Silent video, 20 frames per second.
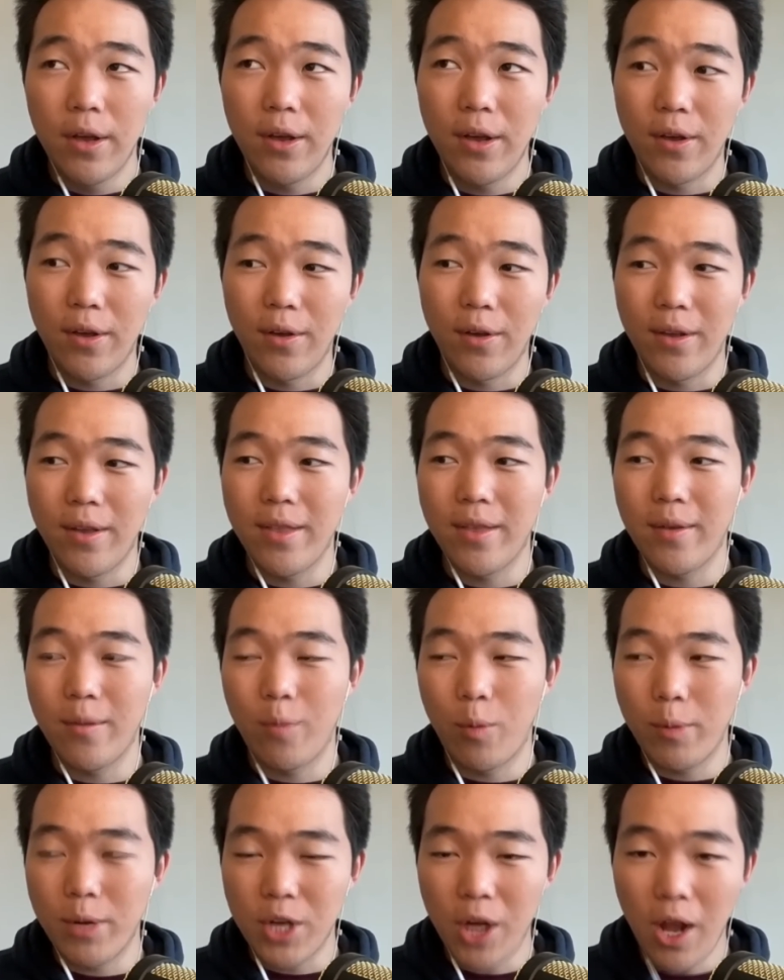Uh, uh,
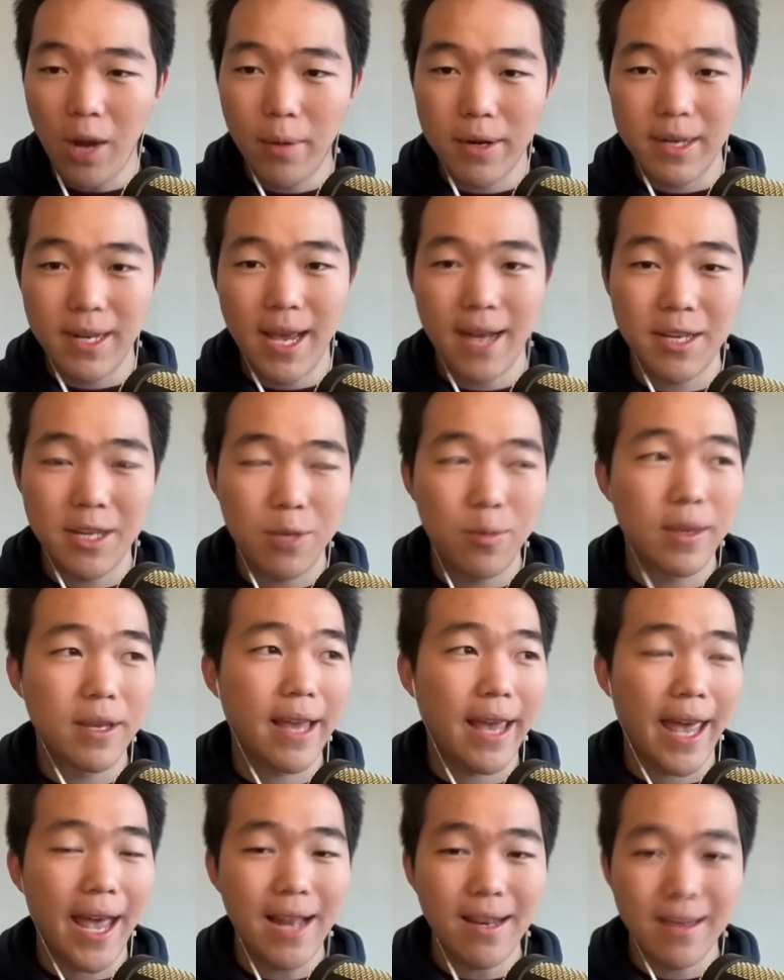when we talk about Texas, we
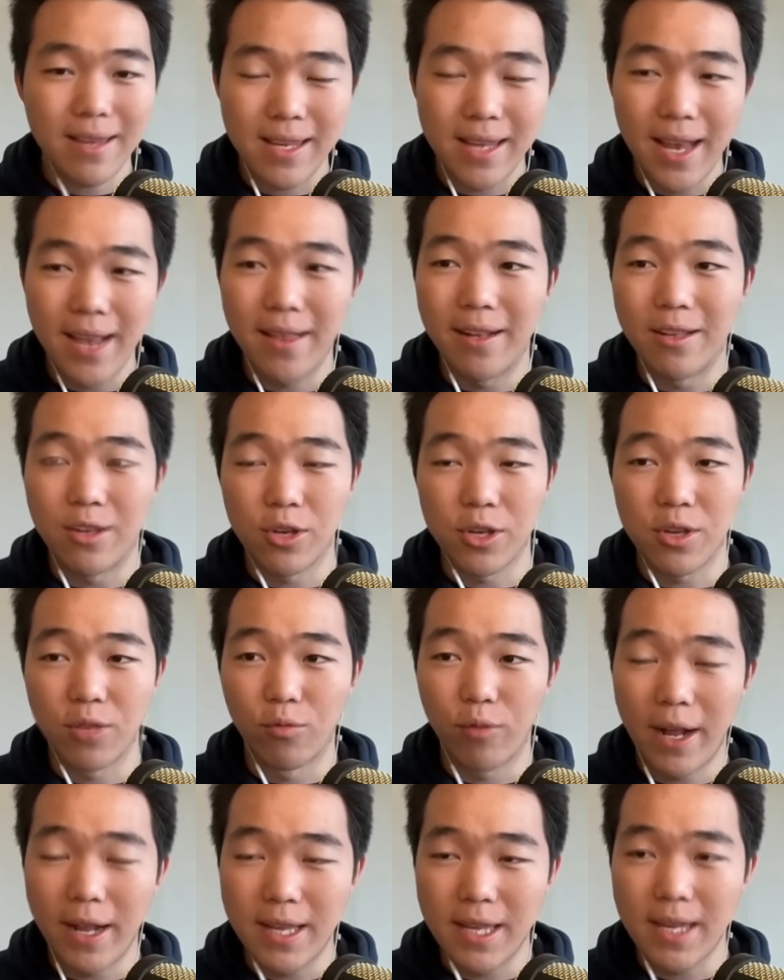can't say that it's just a
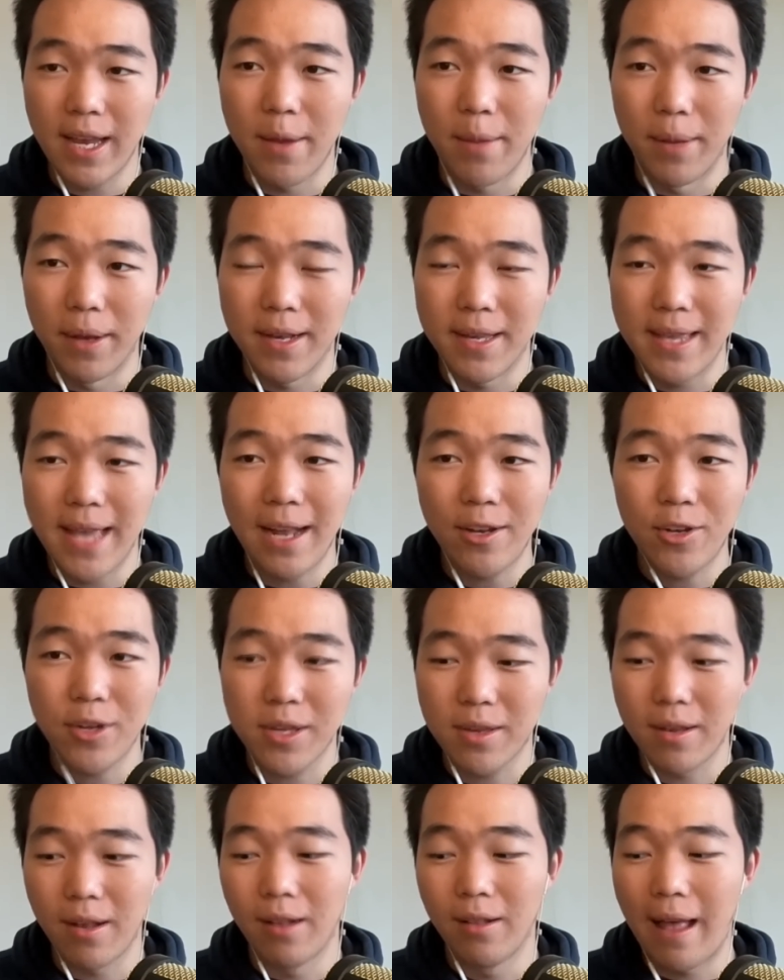red state because that
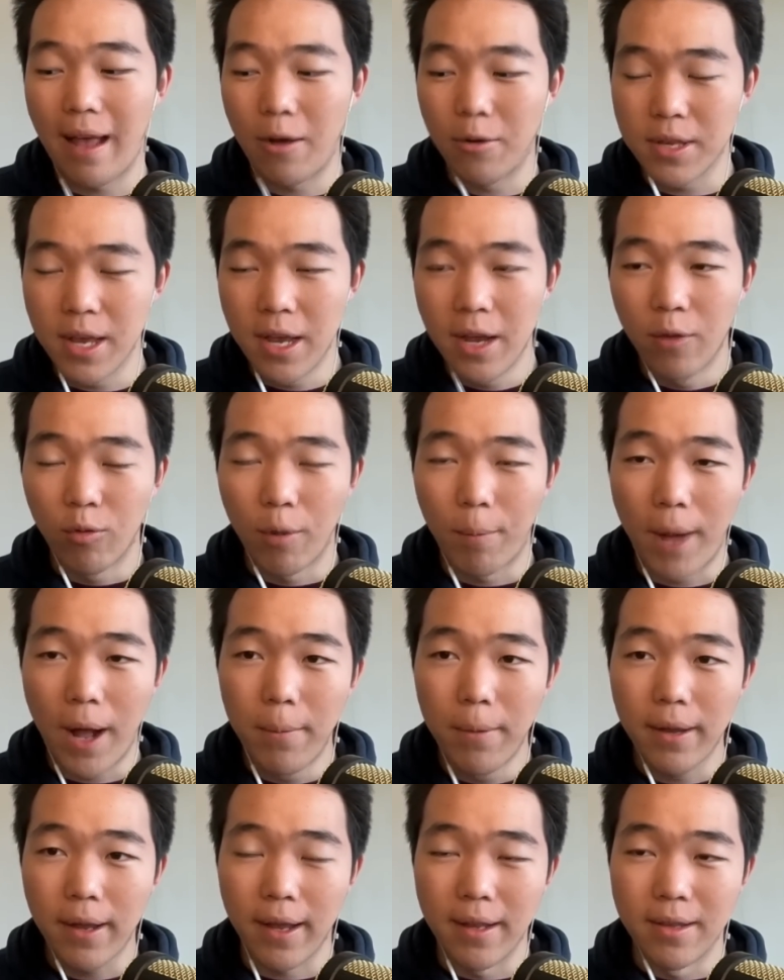just allows
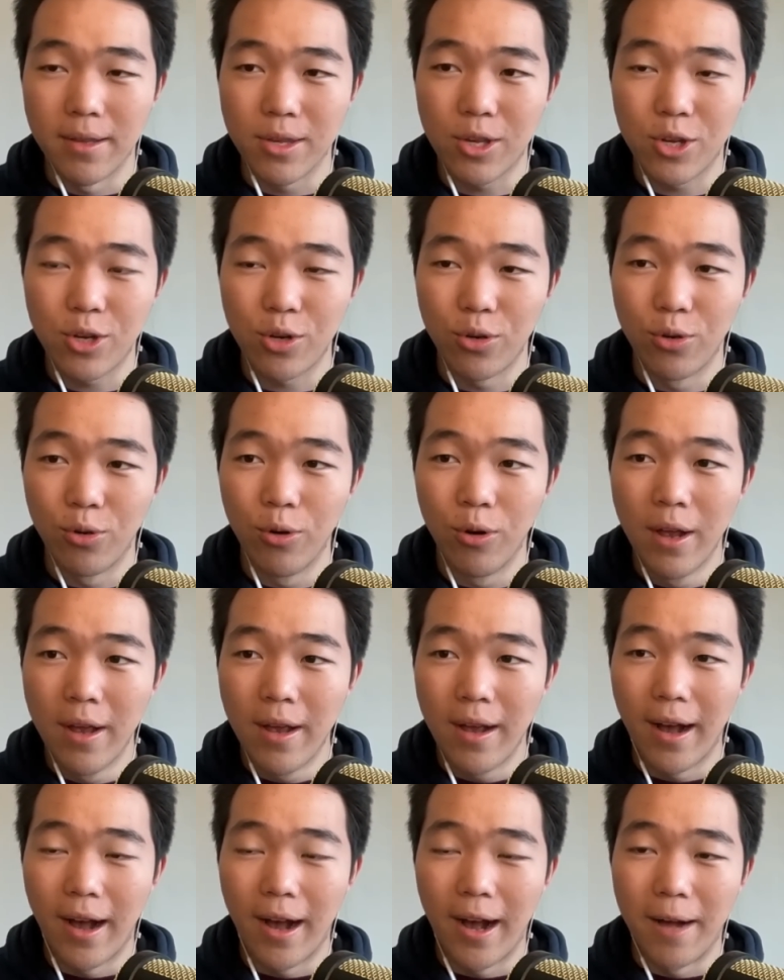Republicans to
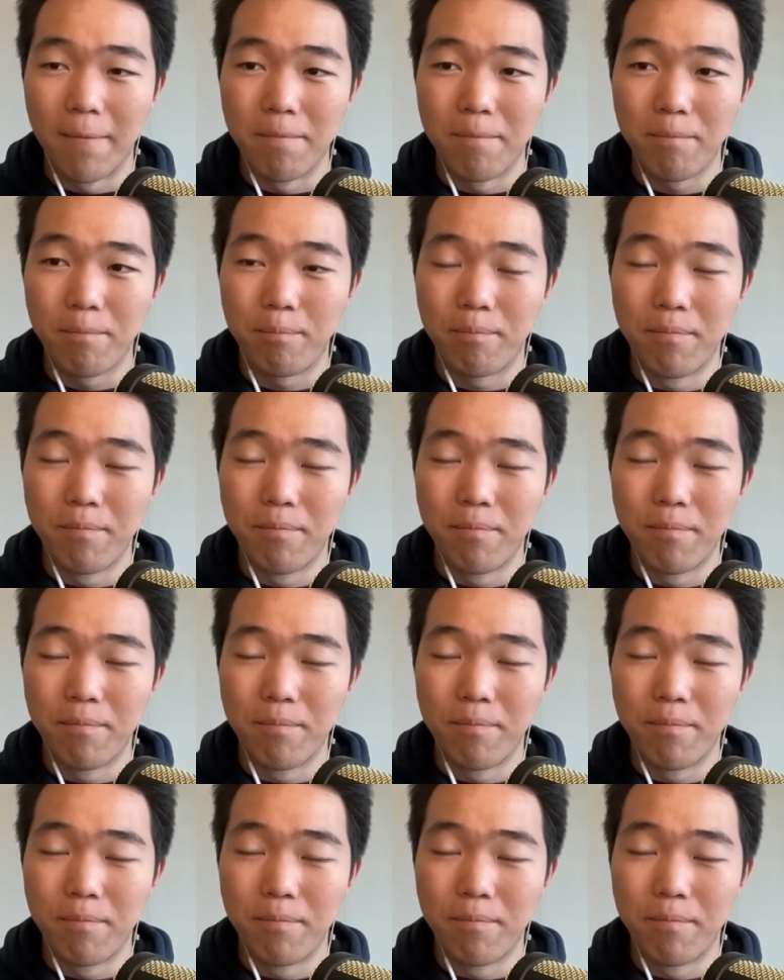um,